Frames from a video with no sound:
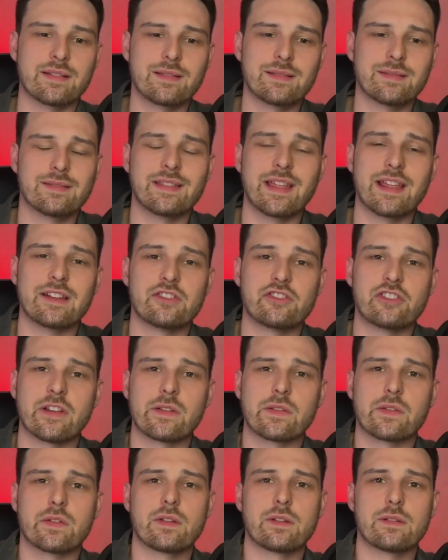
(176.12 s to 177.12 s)

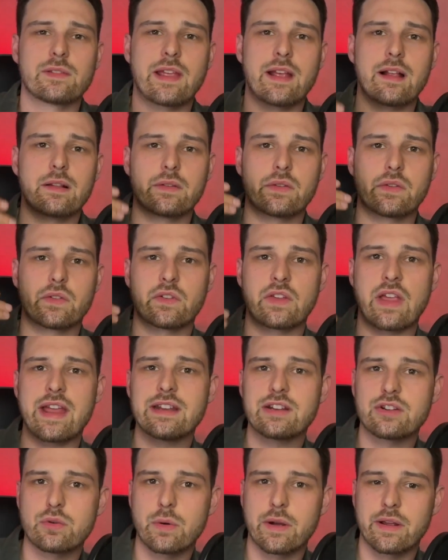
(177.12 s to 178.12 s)
just tell
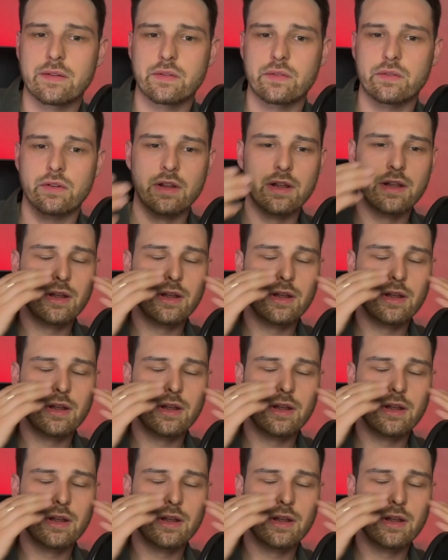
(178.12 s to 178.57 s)
side quests.